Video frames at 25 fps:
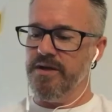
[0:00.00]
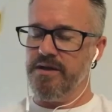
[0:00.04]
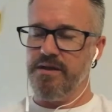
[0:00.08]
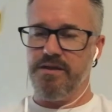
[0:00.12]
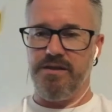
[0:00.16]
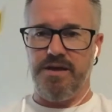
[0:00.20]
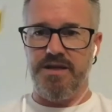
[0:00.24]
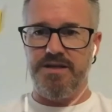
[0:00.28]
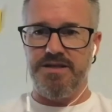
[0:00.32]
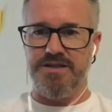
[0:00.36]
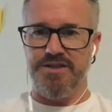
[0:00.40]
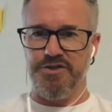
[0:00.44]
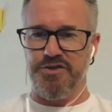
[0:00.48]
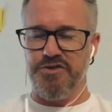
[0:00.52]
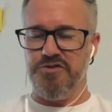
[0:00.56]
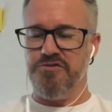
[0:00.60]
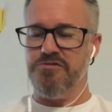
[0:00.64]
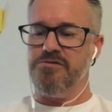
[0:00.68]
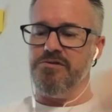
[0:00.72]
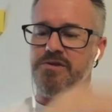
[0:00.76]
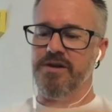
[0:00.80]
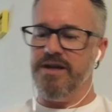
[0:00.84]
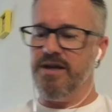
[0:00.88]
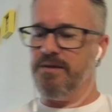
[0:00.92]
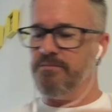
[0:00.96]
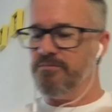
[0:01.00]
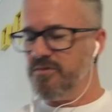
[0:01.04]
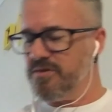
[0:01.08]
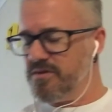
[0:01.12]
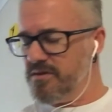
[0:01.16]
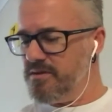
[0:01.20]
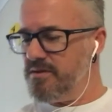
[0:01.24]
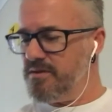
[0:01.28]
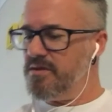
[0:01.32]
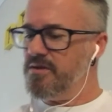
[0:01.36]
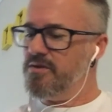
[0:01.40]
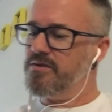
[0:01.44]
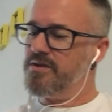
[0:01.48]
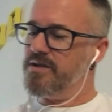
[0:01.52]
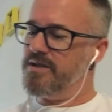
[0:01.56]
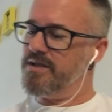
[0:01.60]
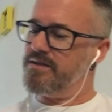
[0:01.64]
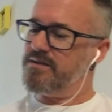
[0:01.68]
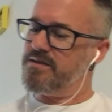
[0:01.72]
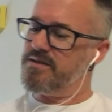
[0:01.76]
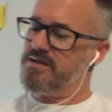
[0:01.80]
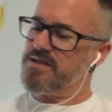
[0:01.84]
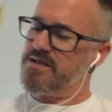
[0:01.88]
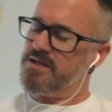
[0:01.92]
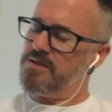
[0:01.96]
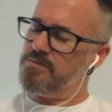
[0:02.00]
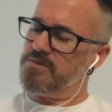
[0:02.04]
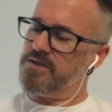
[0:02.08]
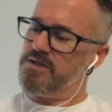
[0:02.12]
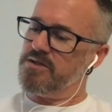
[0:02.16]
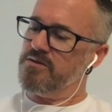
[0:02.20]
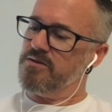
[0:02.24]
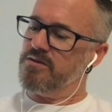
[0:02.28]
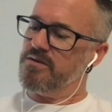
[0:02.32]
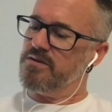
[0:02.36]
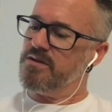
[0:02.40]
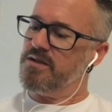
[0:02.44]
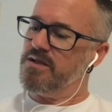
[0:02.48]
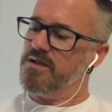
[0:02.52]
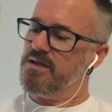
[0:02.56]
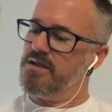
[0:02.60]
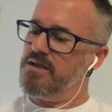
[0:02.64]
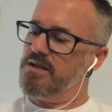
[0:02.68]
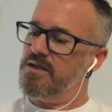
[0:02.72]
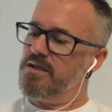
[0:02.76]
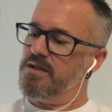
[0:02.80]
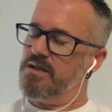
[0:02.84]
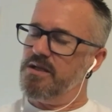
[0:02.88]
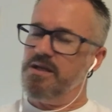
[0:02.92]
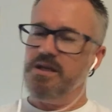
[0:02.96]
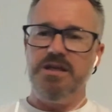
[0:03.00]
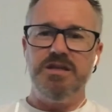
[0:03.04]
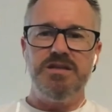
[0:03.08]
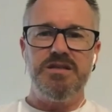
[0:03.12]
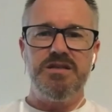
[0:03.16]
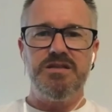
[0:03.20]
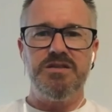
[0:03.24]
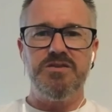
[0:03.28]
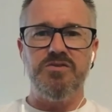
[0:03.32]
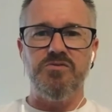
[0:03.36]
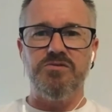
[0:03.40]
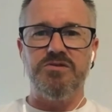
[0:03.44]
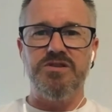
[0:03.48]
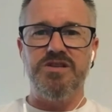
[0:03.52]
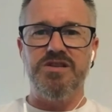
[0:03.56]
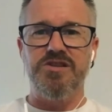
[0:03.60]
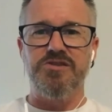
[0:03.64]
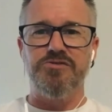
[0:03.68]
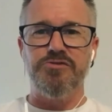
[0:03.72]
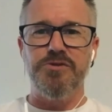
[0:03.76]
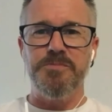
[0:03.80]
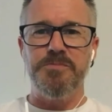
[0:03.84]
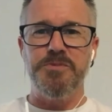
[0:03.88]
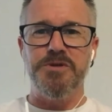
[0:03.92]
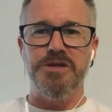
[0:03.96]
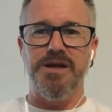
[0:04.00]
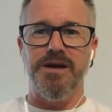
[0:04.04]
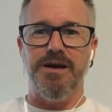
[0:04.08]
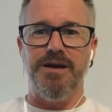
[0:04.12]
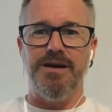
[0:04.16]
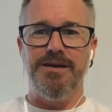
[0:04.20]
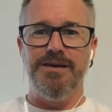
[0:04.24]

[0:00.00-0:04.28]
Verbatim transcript: thanks to Delroy, I'm looking at this and I'm going, this is all scripture.